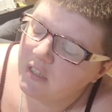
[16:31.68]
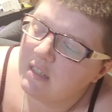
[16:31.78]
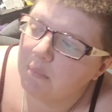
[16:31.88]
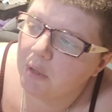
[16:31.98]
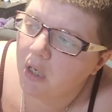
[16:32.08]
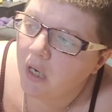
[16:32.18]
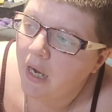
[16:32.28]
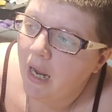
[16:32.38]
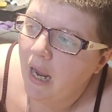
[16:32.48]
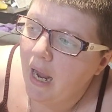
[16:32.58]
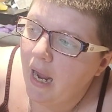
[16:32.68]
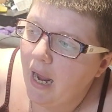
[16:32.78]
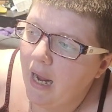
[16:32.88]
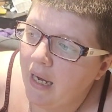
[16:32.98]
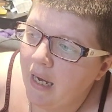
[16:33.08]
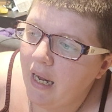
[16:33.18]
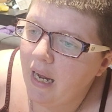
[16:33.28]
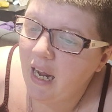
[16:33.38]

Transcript: very similar. And